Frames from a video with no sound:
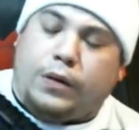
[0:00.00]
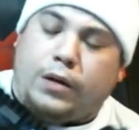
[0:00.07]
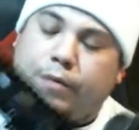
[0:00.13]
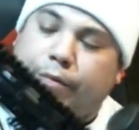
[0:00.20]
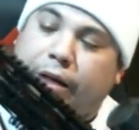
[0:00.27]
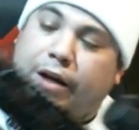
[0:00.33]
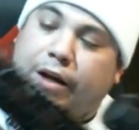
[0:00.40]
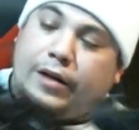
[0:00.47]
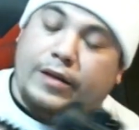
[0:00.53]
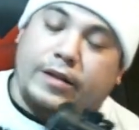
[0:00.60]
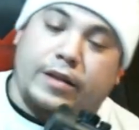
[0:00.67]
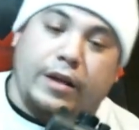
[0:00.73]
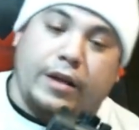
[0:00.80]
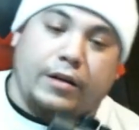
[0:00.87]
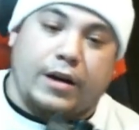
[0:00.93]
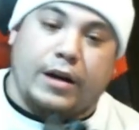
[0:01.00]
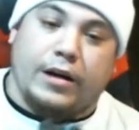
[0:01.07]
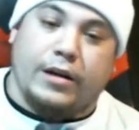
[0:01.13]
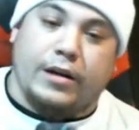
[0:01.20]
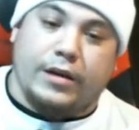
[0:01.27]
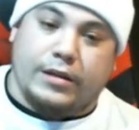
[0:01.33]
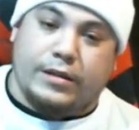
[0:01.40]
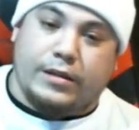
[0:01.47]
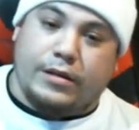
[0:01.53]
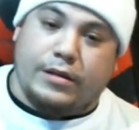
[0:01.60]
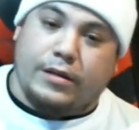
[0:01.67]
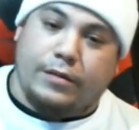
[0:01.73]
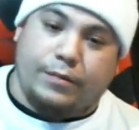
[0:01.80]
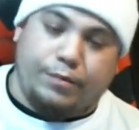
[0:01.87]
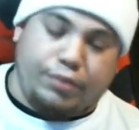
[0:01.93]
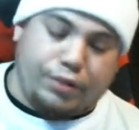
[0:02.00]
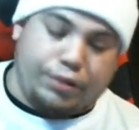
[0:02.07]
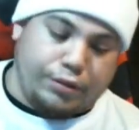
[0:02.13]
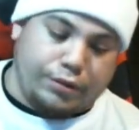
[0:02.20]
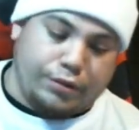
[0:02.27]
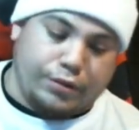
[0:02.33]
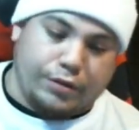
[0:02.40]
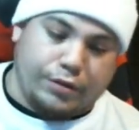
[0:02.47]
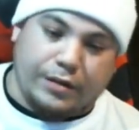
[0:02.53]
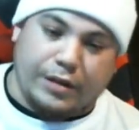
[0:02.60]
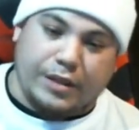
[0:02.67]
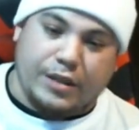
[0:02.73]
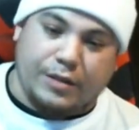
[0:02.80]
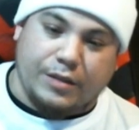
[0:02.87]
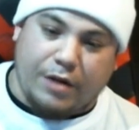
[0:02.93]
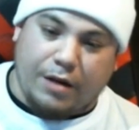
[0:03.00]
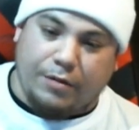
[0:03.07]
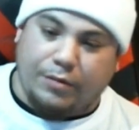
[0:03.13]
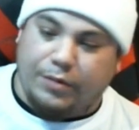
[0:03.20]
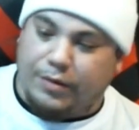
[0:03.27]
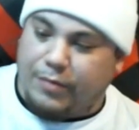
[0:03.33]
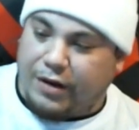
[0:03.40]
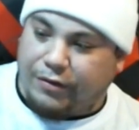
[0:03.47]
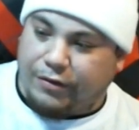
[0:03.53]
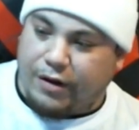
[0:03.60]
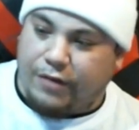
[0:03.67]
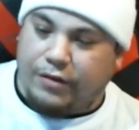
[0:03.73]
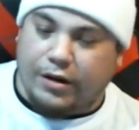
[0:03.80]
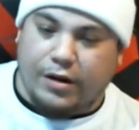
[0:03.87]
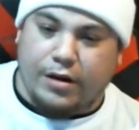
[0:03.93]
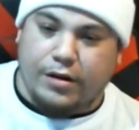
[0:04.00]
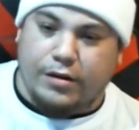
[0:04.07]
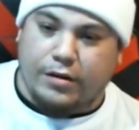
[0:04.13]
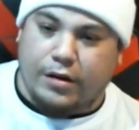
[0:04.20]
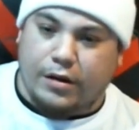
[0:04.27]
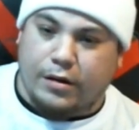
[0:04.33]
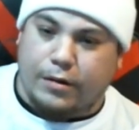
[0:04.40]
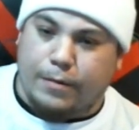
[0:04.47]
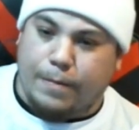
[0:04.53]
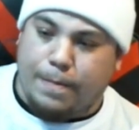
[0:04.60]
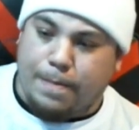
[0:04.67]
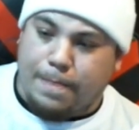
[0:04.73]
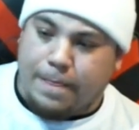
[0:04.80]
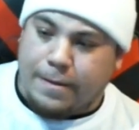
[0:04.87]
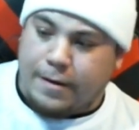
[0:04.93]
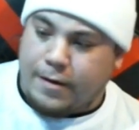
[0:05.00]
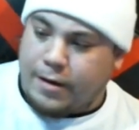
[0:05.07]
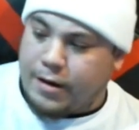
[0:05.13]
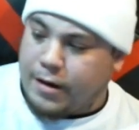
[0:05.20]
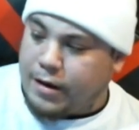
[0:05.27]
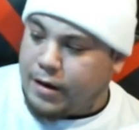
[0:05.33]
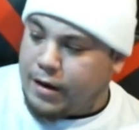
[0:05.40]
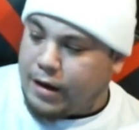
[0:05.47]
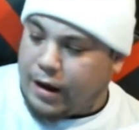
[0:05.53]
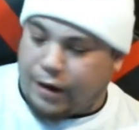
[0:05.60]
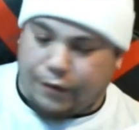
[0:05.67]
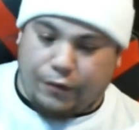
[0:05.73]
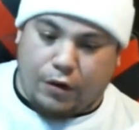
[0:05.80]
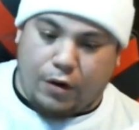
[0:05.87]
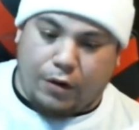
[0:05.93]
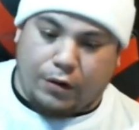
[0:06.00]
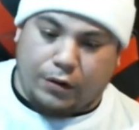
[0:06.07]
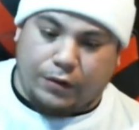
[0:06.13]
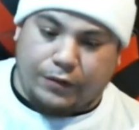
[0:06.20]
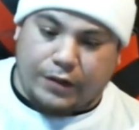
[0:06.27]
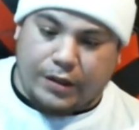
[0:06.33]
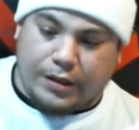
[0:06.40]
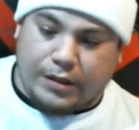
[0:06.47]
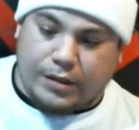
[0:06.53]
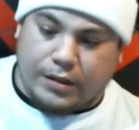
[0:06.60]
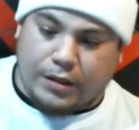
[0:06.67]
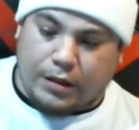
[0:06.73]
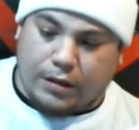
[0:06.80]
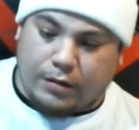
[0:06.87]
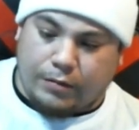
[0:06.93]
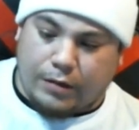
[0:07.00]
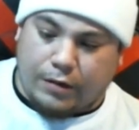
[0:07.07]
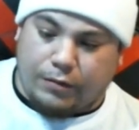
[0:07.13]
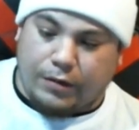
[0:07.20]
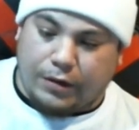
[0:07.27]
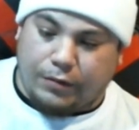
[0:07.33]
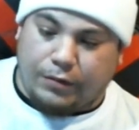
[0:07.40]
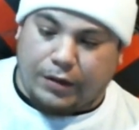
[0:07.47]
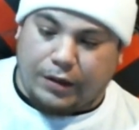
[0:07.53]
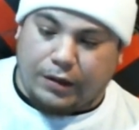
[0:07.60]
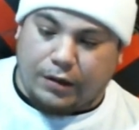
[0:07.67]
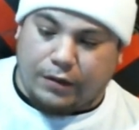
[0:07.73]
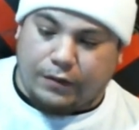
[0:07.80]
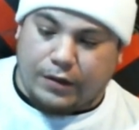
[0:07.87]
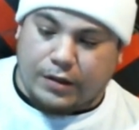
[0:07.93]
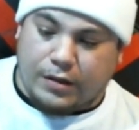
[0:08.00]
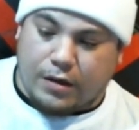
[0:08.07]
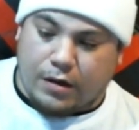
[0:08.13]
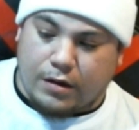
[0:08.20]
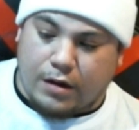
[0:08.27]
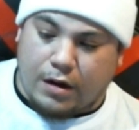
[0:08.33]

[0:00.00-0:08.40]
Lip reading: Man, this thing right here is probably my favorite gun out of all of these. I really, really love this gun.